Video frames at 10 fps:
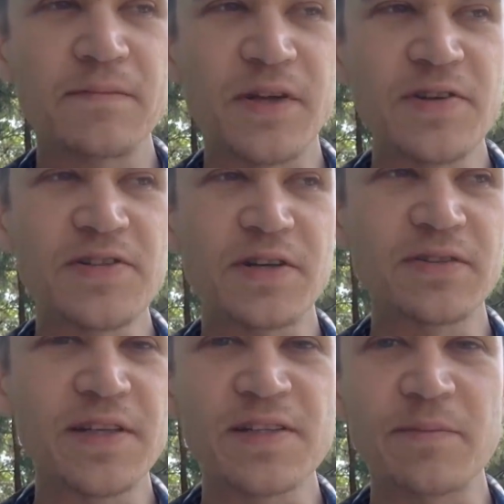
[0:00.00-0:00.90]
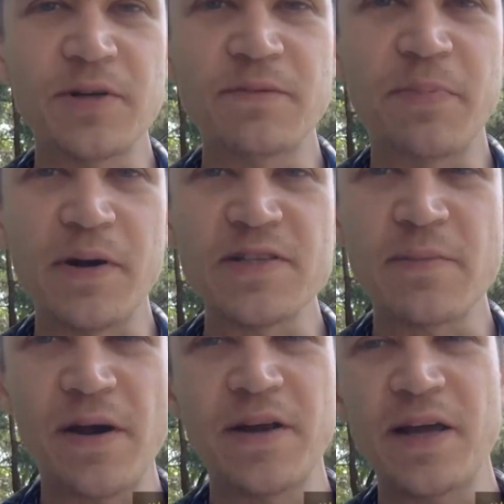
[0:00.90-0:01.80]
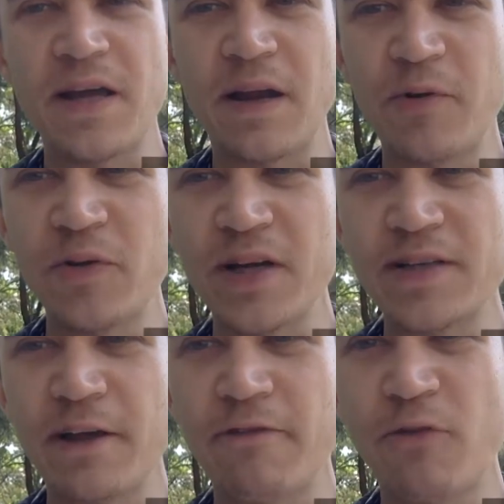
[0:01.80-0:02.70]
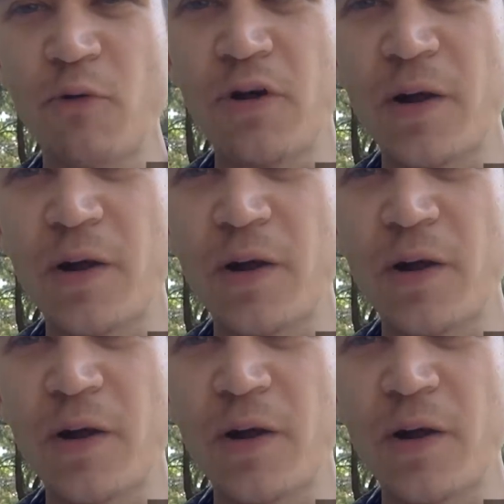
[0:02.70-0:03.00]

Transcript: There's certainly some good parts about it, and I'm only on day 4.